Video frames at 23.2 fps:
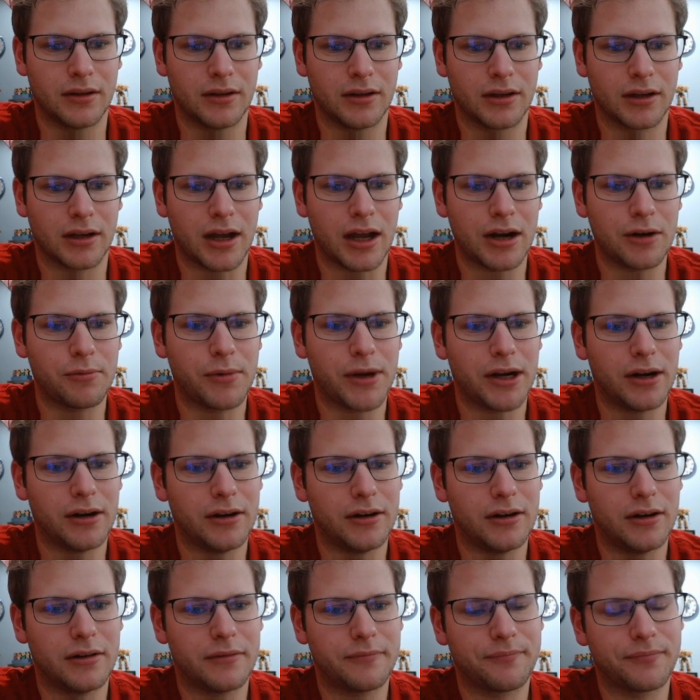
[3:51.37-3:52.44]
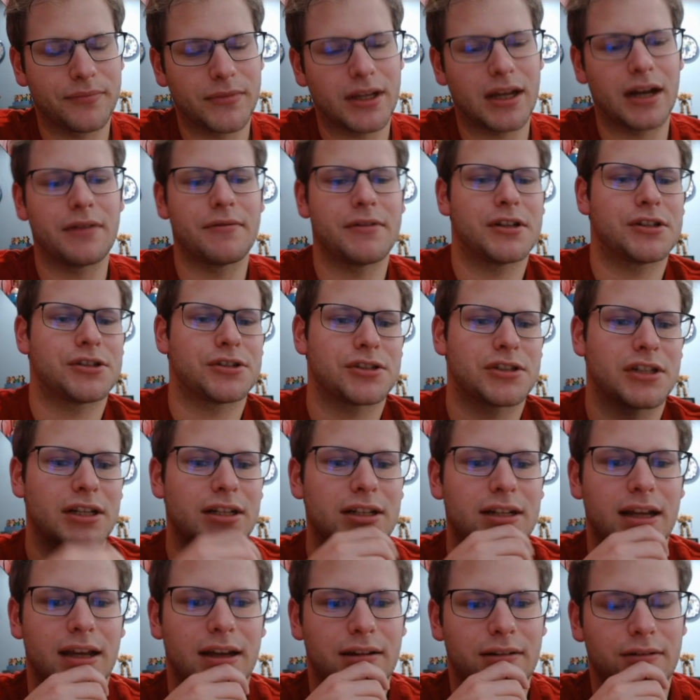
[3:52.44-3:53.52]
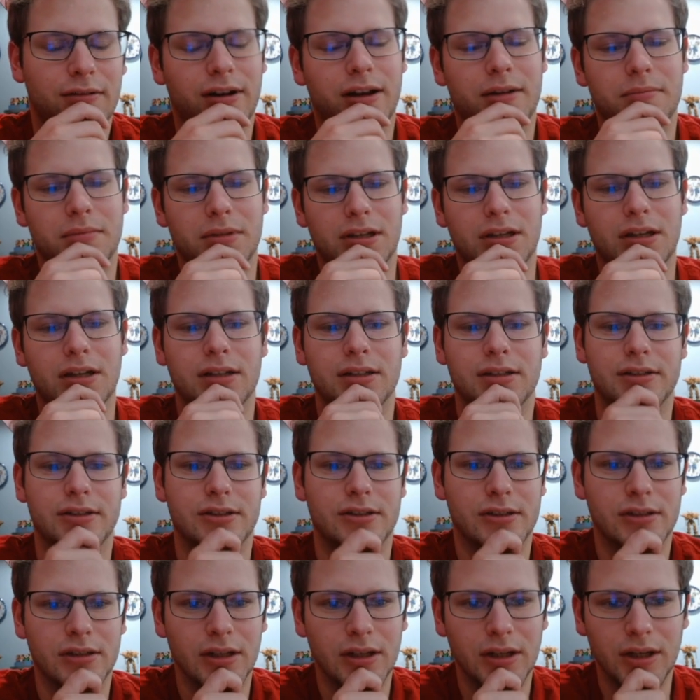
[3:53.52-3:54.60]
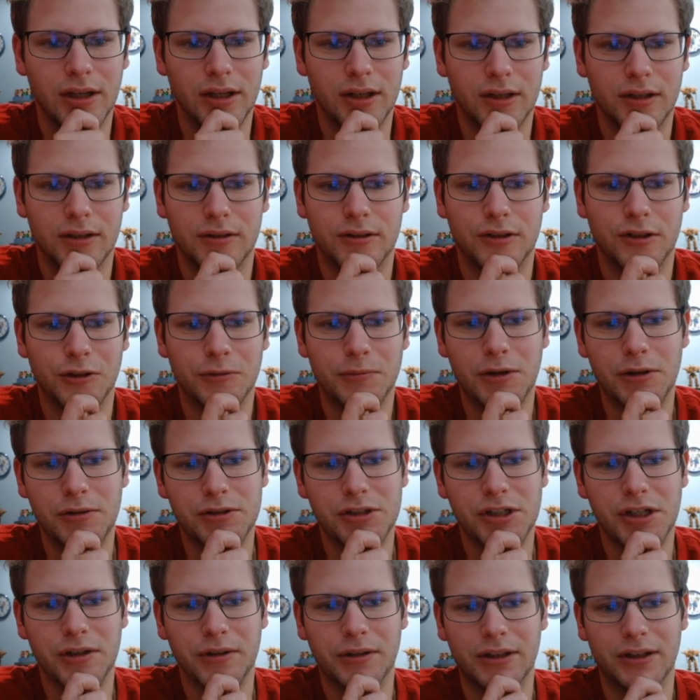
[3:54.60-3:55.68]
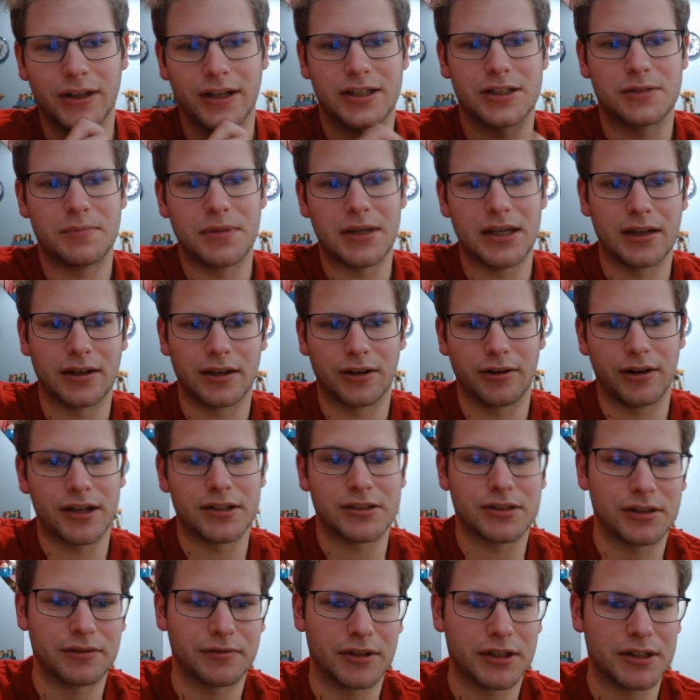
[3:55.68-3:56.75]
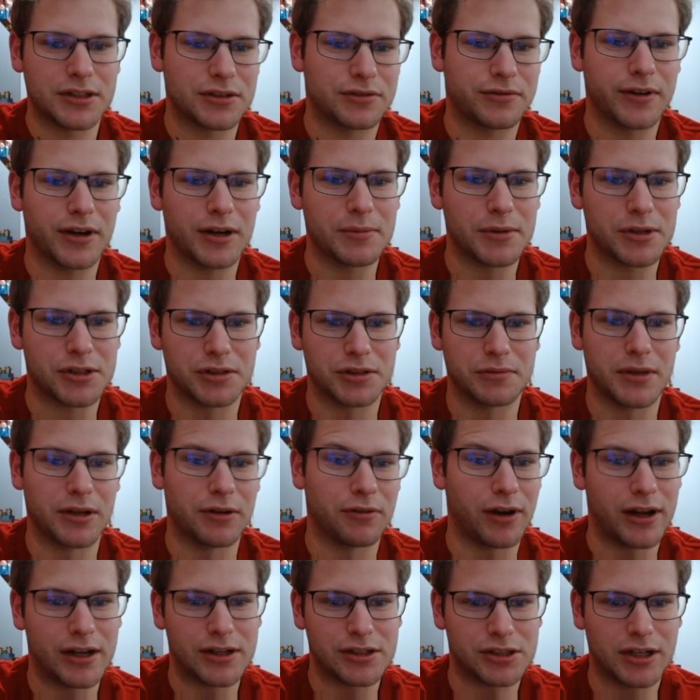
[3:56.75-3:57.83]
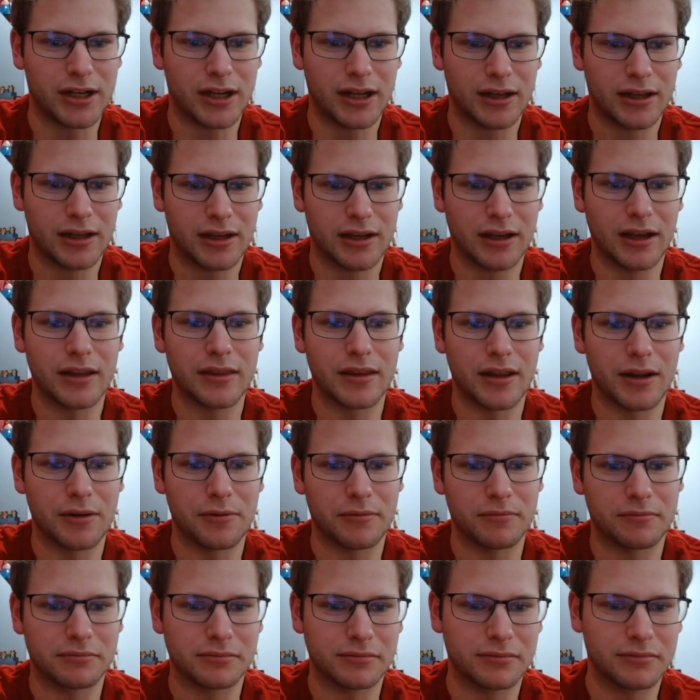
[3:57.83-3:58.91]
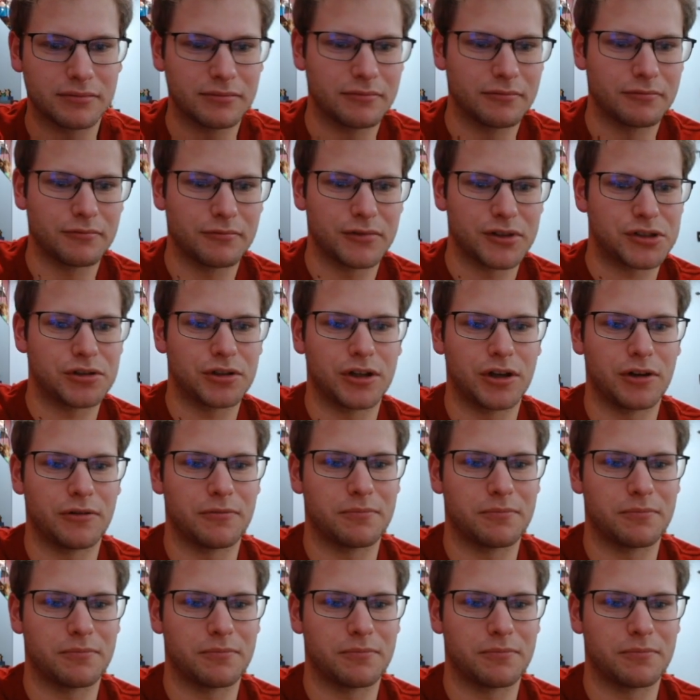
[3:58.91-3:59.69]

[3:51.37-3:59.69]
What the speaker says: kind of weird. Kind of an interesting deck, right? Because Turbo generally likes being aggressive. It is very much a mid-range deck, and then once you go